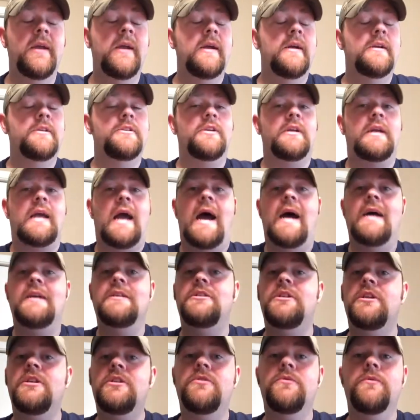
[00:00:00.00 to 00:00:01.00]
So guys,
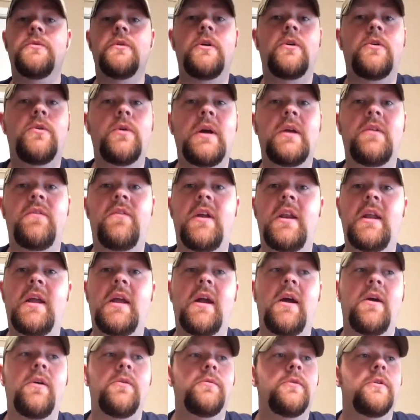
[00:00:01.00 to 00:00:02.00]
just a real quick
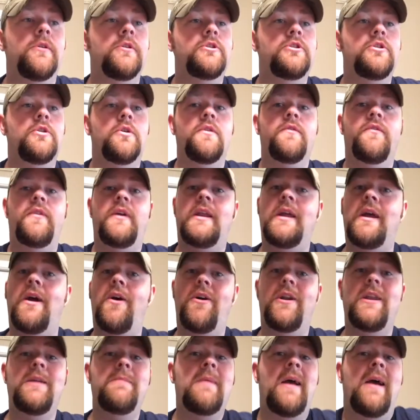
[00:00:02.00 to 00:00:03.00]
video, real short video.
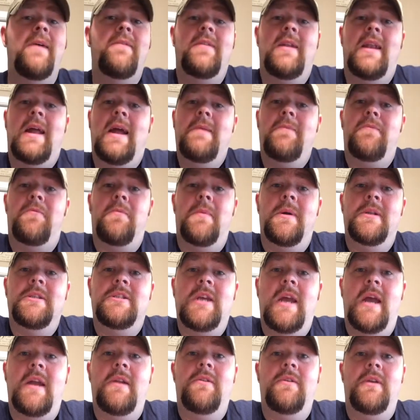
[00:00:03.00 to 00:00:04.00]
I didn't have a name for my
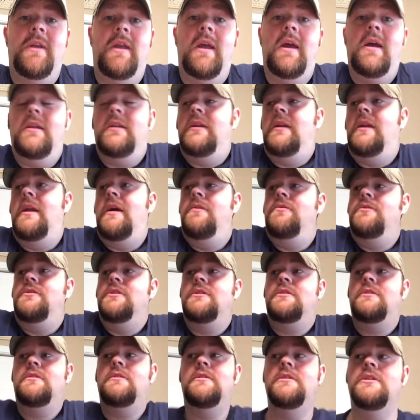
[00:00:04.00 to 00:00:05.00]
channel yet. You know,
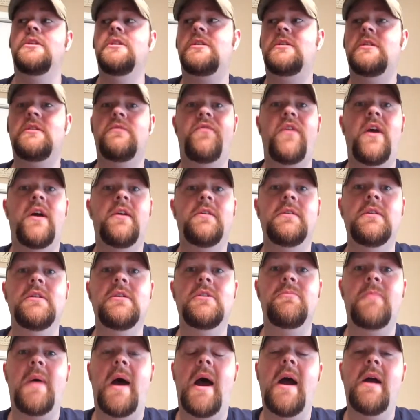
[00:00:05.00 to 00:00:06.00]
just just felt
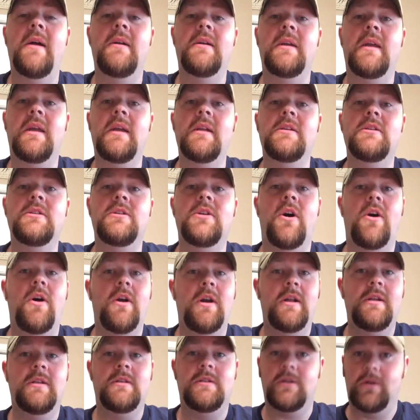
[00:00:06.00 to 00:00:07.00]
inspired to get
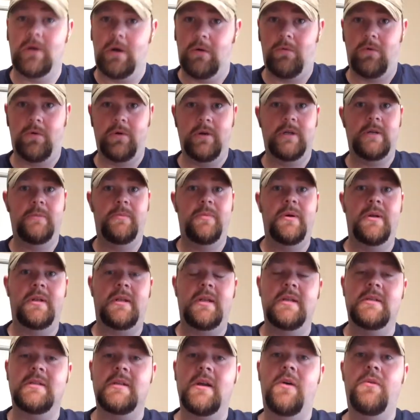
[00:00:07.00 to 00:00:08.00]
started, so I wanted to put
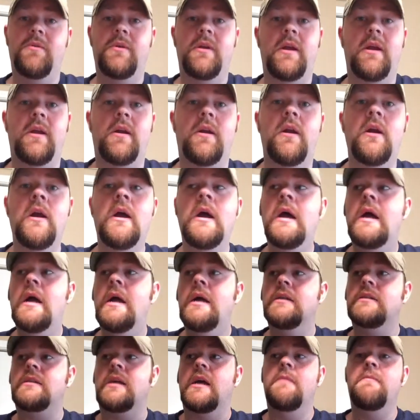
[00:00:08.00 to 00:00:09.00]
this on here.
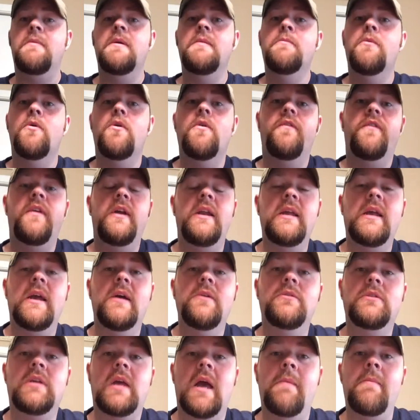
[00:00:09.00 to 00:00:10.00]
It's going to be more
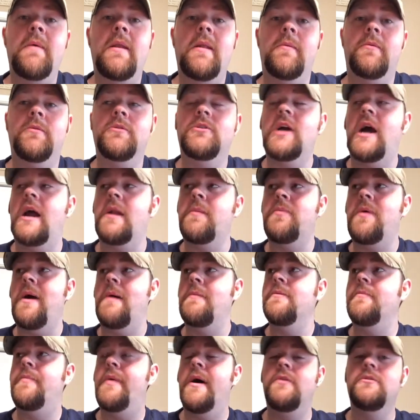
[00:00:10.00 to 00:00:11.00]
videos coming. I'm going to try to
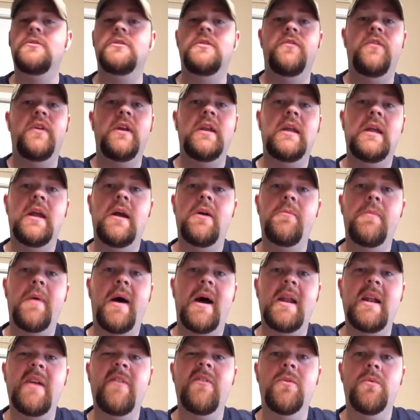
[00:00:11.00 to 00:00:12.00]
probably post a video
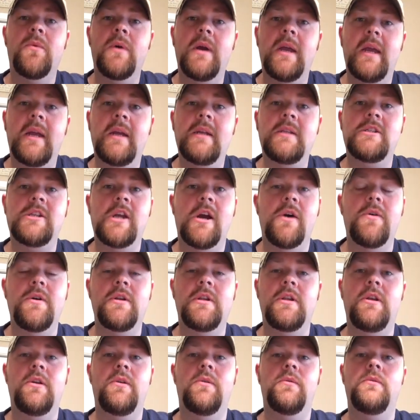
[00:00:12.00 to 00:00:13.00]
about every week showing
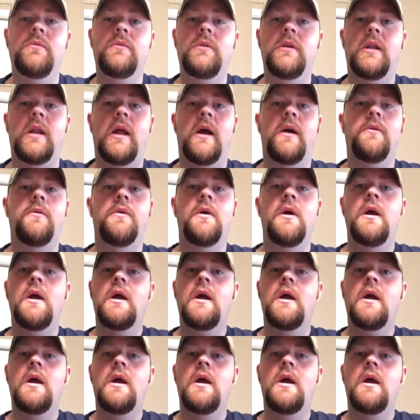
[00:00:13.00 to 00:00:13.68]
you, you know,